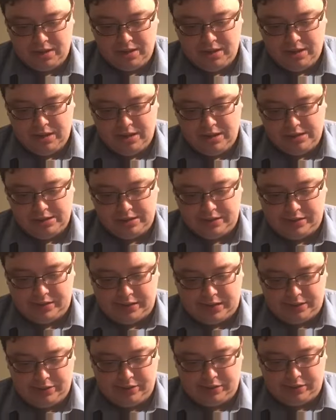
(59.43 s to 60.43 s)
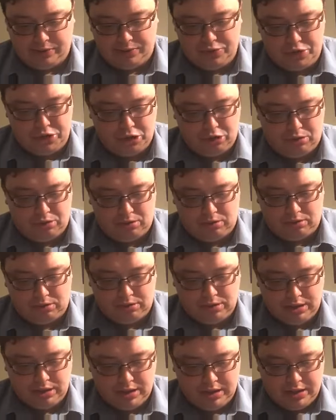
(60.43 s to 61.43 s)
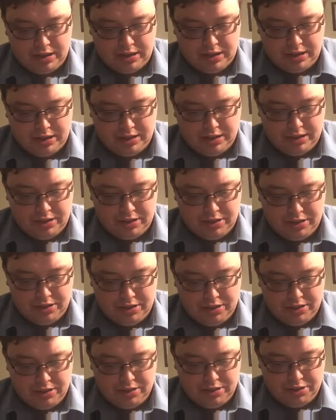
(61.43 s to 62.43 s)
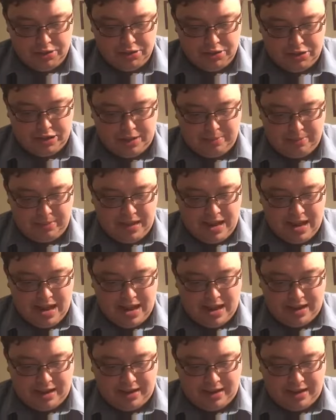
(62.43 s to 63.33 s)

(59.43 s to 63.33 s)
the sons of Joel, Shemai,